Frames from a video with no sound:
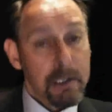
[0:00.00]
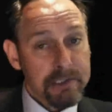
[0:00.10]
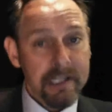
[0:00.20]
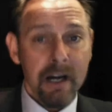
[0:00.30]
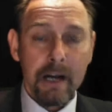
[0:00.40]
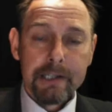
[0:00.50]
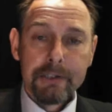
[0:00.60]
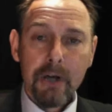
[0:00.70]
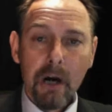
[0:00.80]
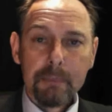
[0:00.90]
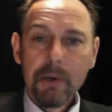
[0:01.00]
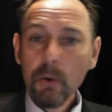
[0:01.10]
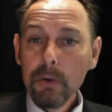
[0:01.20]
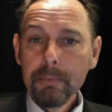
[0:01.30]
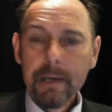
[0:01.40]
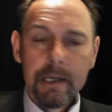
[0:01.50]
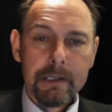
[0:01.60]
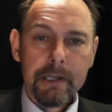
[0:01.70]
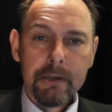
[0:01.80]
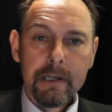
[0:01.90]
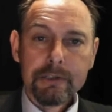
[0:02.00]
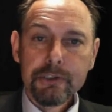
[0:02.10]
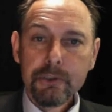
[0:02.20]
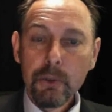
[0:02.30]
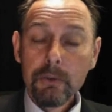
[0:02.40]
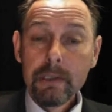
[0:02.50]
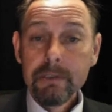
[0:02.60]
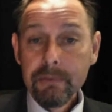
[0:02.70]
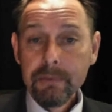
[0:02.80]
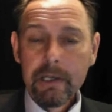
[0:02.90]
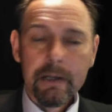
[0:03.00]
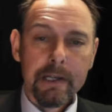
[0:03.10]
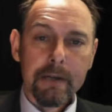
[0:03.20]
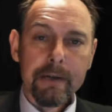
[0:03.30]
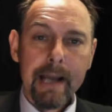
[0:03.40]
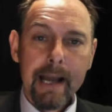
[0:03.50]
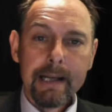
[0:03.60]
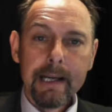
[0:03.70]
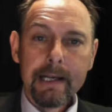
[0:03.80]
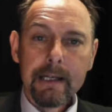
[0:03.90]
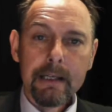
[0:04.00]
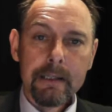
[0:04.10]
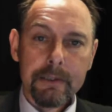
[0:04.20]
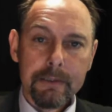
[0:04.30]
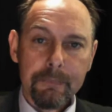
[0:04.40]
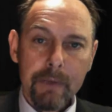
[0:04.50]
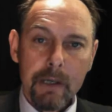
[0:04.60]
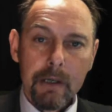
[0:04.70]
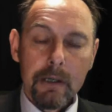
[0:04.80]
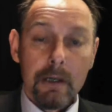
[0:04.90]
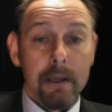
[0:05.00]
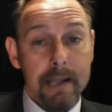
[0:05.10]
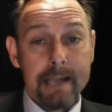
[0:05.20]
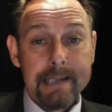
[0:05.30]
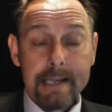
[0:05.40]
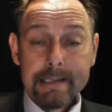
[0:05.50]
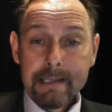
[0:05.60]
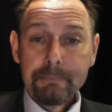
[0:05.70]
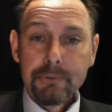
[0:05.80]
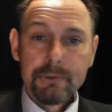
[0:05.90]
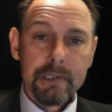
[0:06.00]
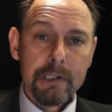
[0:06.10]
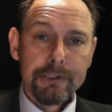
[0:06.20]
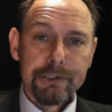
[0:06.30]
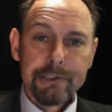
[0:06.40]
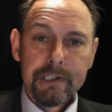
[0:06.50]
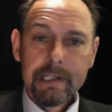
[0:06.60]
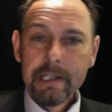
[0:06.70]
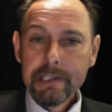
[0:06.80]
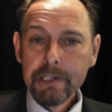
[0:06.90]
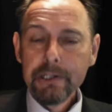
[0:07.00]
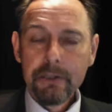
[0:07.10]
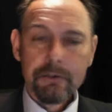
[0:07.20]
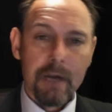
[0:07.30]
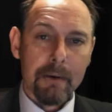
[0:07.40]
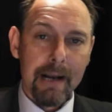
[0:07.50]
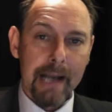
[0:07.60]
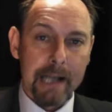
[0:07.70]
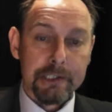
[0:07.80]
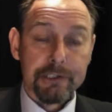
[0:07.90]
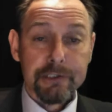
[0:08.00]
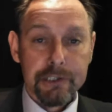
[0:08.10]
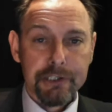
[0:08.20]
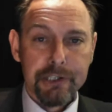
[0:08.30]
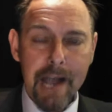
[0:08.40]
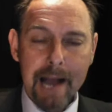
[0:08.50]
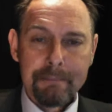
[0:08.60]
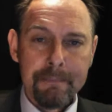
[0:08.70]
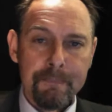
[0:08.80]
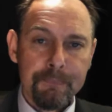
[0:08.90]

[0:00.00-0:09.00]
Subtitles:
Tonight's top European Union stories from ThEUnit UK include: there's a simple solution to this Euro elections sham.